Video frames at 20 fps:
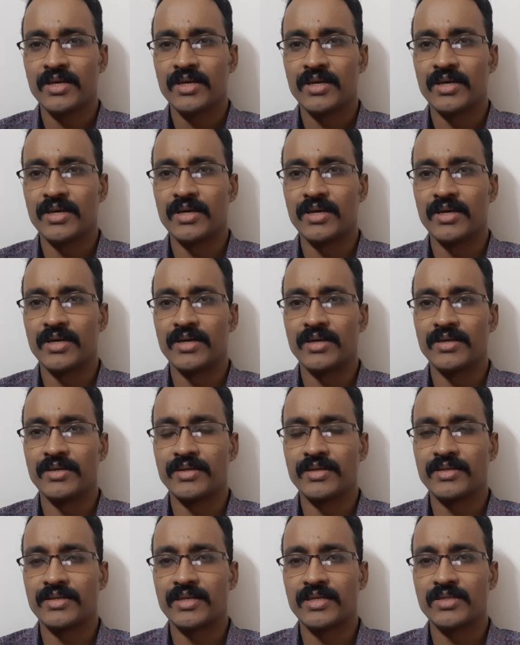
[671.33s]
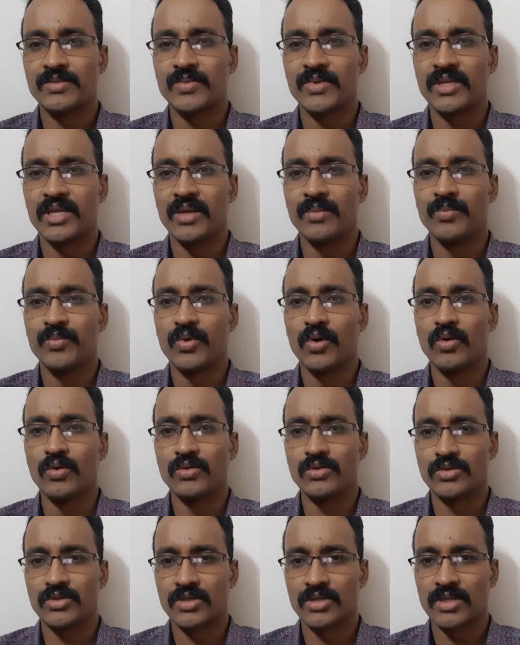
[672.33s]
it has been
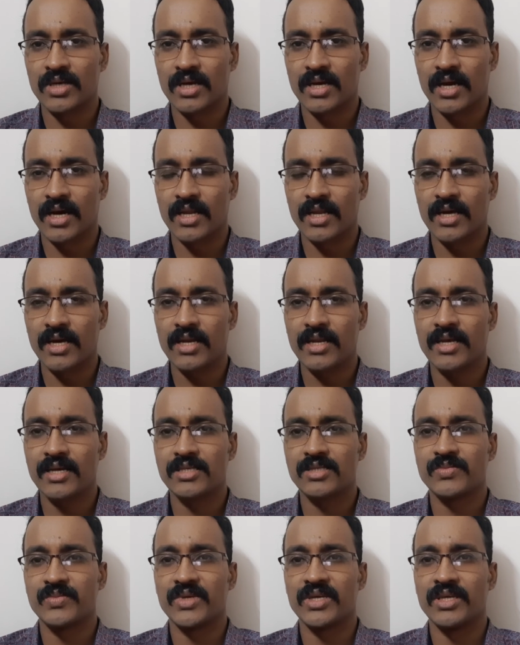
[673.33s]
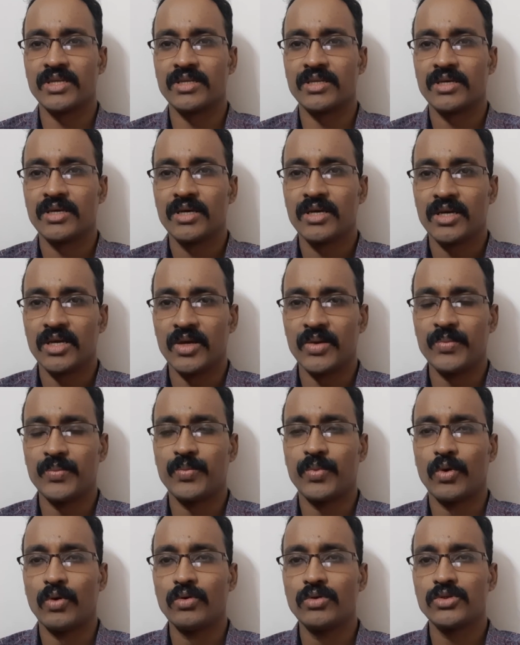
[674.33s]
imposed, the color has been
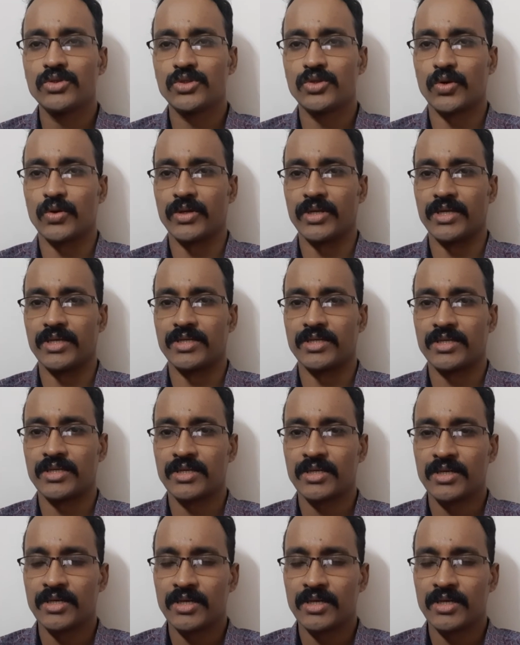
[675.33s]
imposed on it.